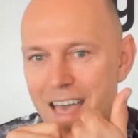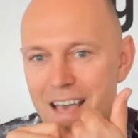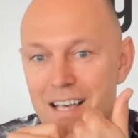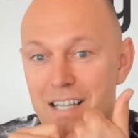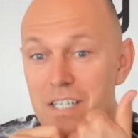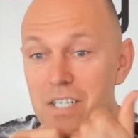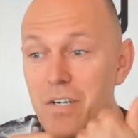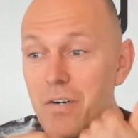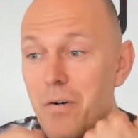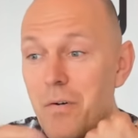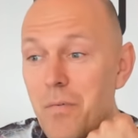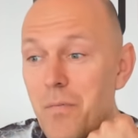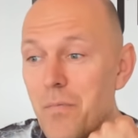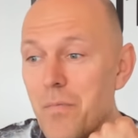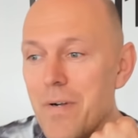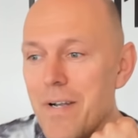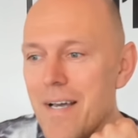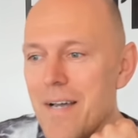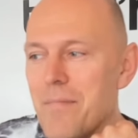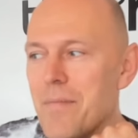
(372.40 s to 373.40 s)
So
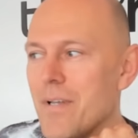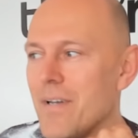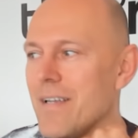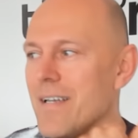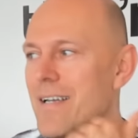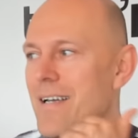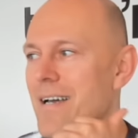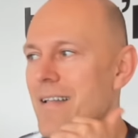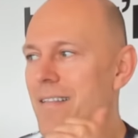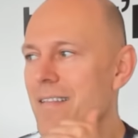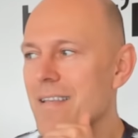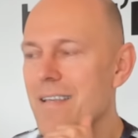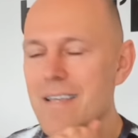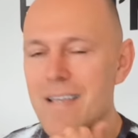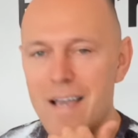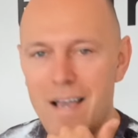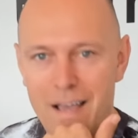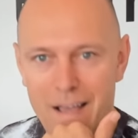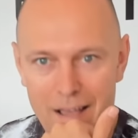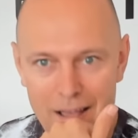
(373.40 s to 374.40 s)
when I'm looking at the
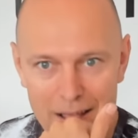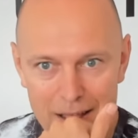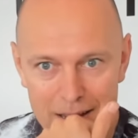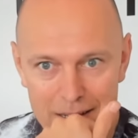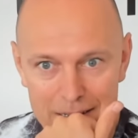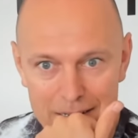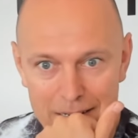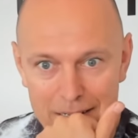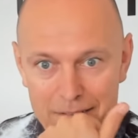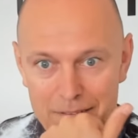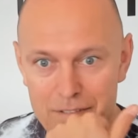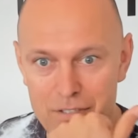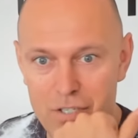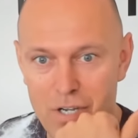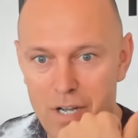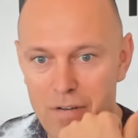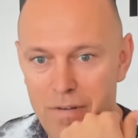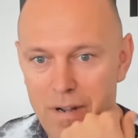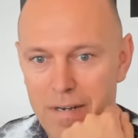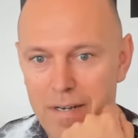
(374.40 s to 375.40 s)
uh, at, at the
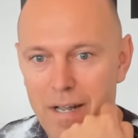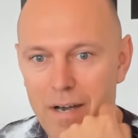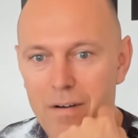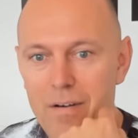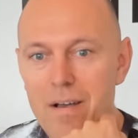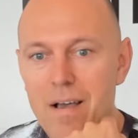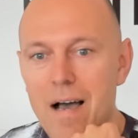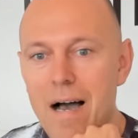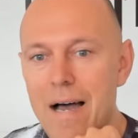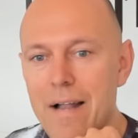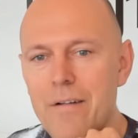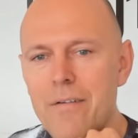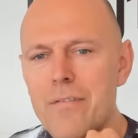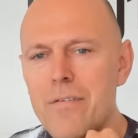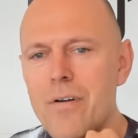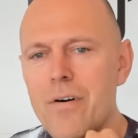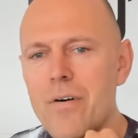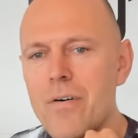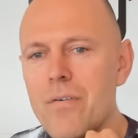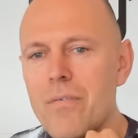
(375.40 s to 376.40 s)
chart right now, I don't
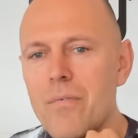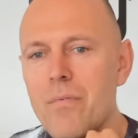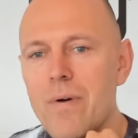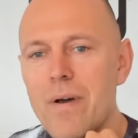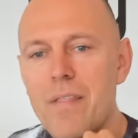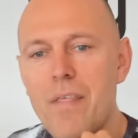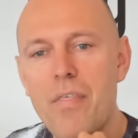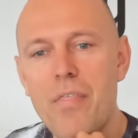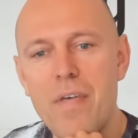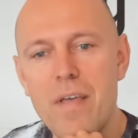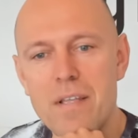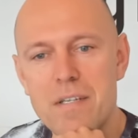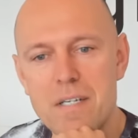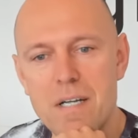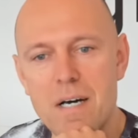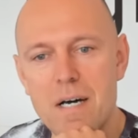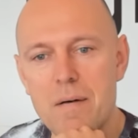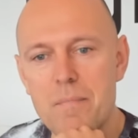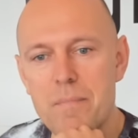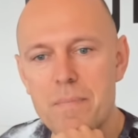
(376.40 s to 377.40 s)
know where the things
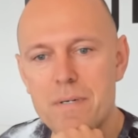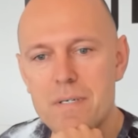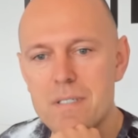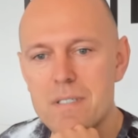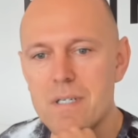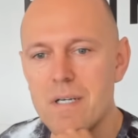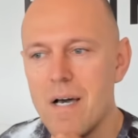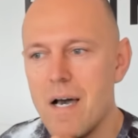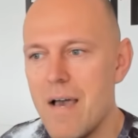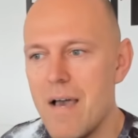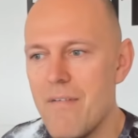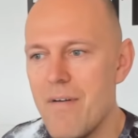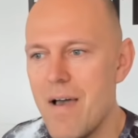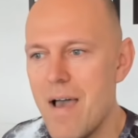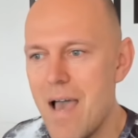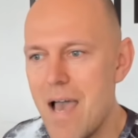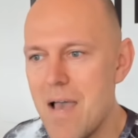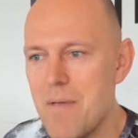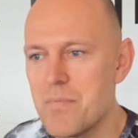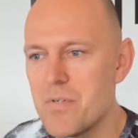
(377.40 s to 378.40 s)
are because I have
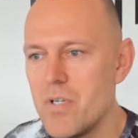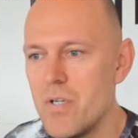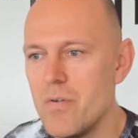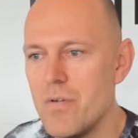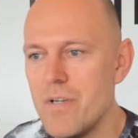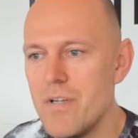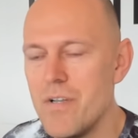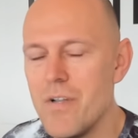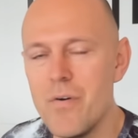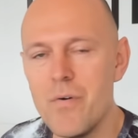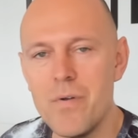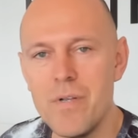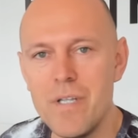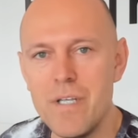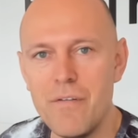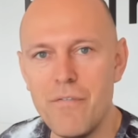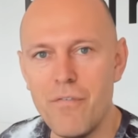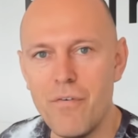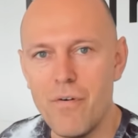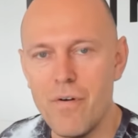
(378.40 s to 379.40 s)
absolutely no
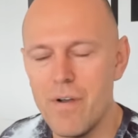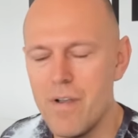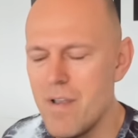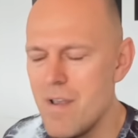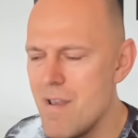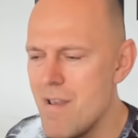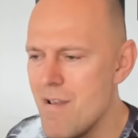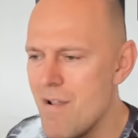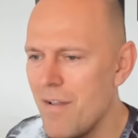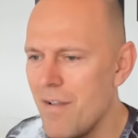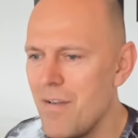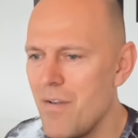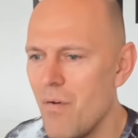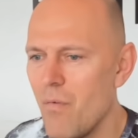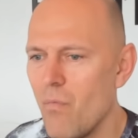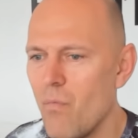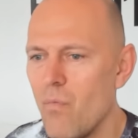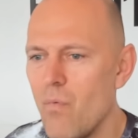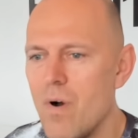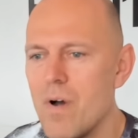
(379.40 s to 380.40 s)
need for it, none
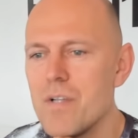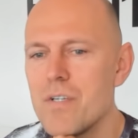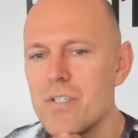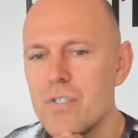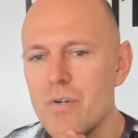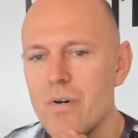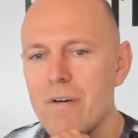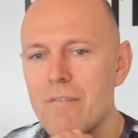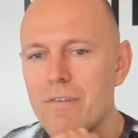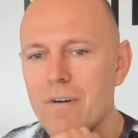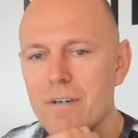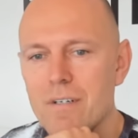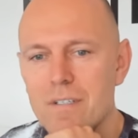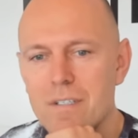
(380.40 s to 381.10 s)
whatsoever.